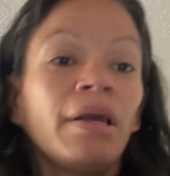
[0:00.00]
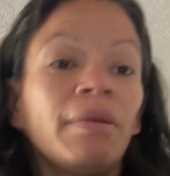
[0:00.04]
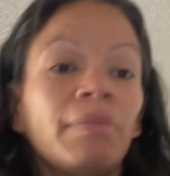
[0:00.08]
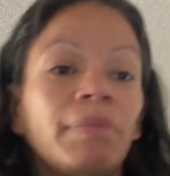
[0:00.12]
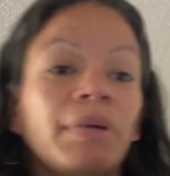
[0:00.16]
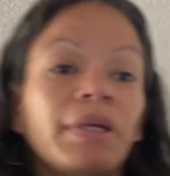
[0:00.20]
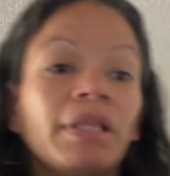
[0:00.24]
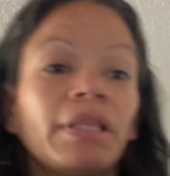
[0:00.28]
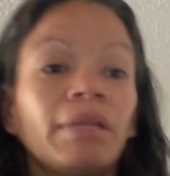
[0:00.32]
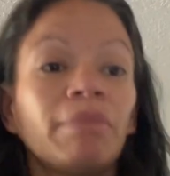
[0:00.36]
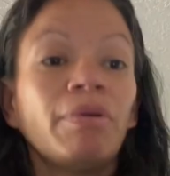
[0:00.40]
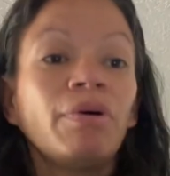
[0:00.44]

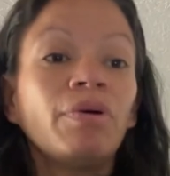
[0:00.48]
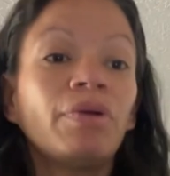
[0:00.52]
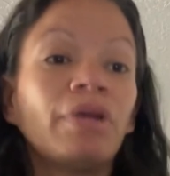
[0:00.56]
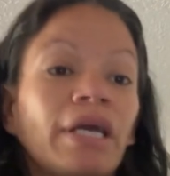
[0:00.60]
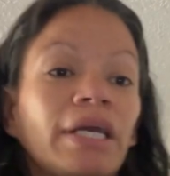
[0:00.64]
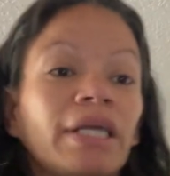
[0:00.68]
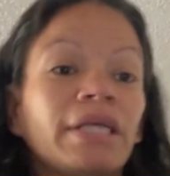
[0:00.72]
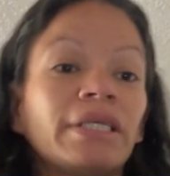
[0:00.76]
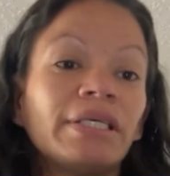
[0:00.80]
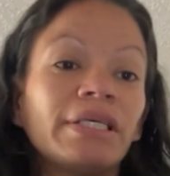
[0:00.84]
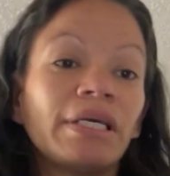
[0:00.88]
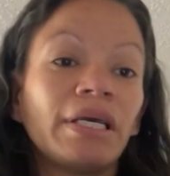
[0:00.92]
But
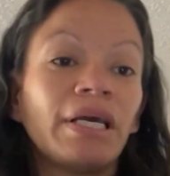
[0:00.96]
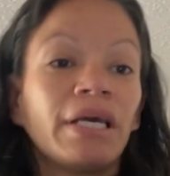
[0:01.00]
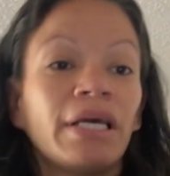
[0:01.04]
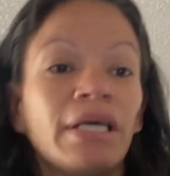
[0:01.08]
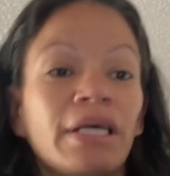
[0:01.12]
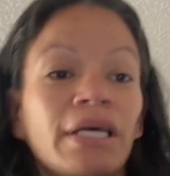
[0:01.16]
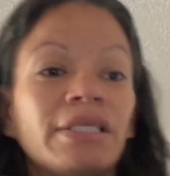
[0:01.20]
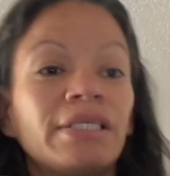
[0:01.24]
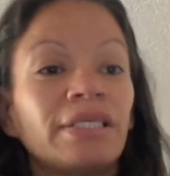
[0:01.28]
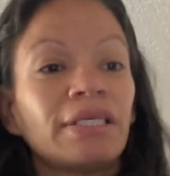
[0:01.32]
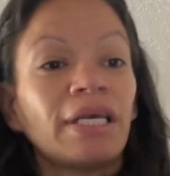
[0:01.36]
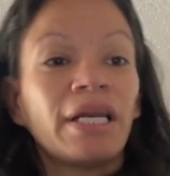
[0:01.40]
Lamoni
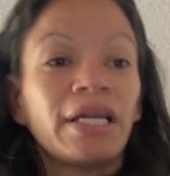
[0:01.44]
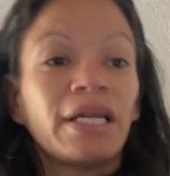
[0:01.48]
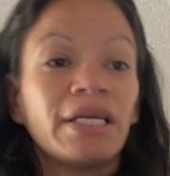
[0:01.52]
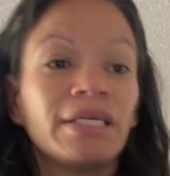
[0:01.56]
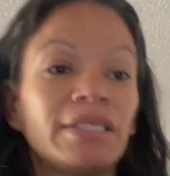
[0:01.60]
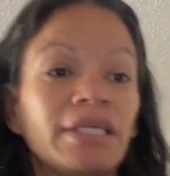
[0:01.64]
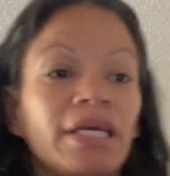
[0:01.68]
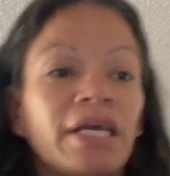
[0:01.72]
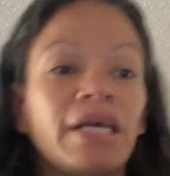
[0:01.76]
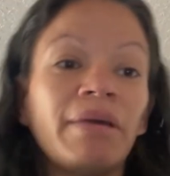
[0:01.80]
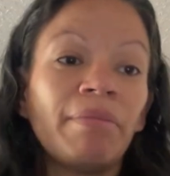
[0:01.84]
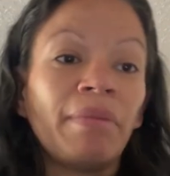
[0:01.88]
said
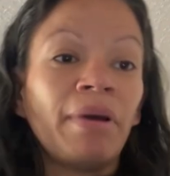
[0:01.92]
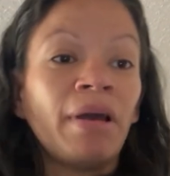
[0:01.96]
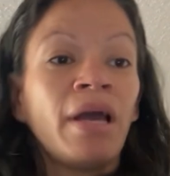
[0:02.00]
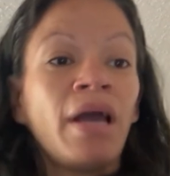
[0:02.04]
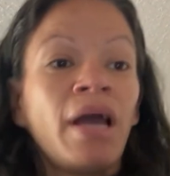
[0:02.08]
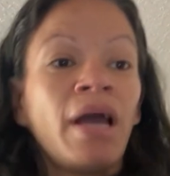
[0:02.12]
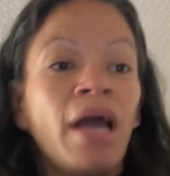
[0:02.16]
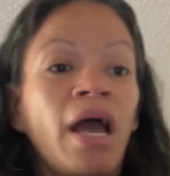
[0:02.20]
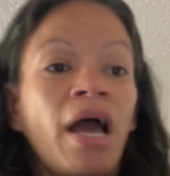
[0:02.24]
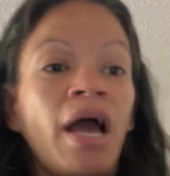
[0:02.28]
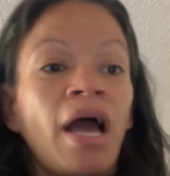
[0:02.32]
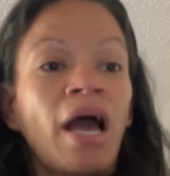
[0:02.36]
unto him,
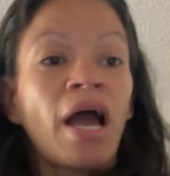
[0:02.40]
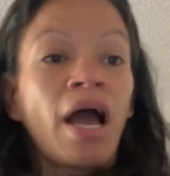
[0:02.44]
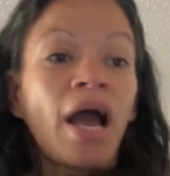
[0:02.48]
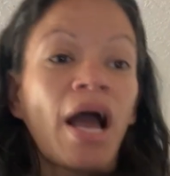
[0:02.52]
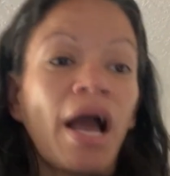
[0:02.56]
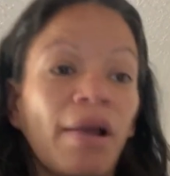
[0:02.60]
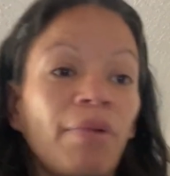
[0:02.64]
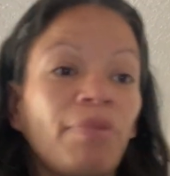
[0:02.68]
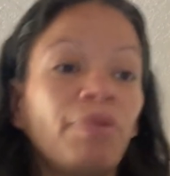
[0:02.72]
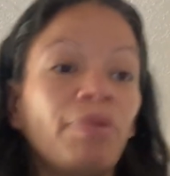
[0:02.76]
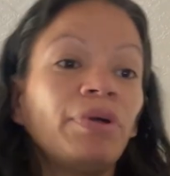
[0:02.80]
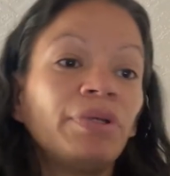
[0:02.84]

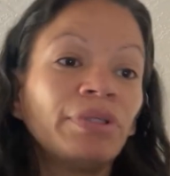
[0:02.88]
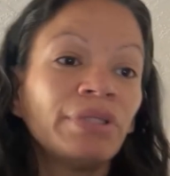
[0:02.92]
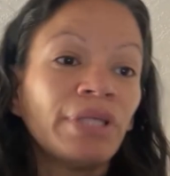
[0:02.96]
I will